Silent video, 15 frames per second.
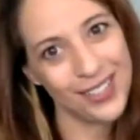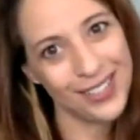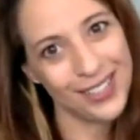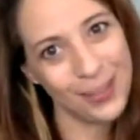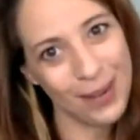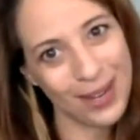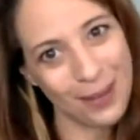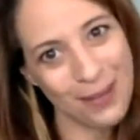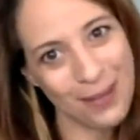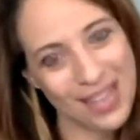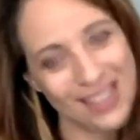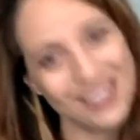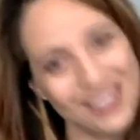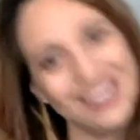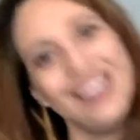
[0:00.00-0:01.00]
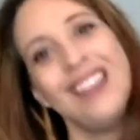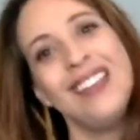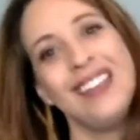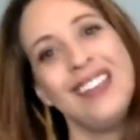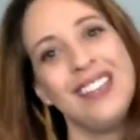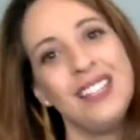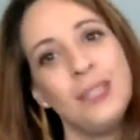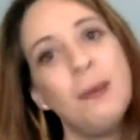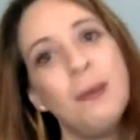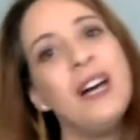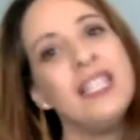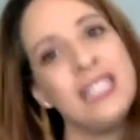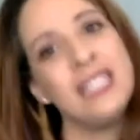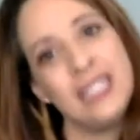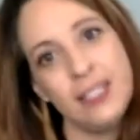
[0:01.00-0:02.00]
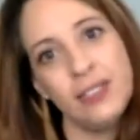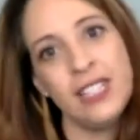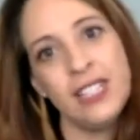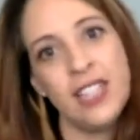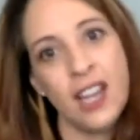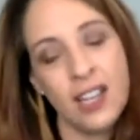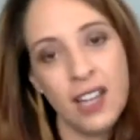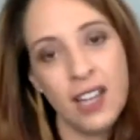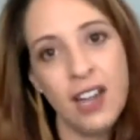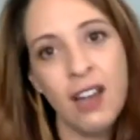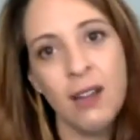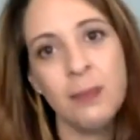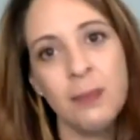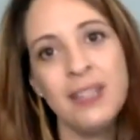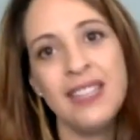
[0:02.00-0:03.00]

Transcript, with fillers: recommend is positively.com, and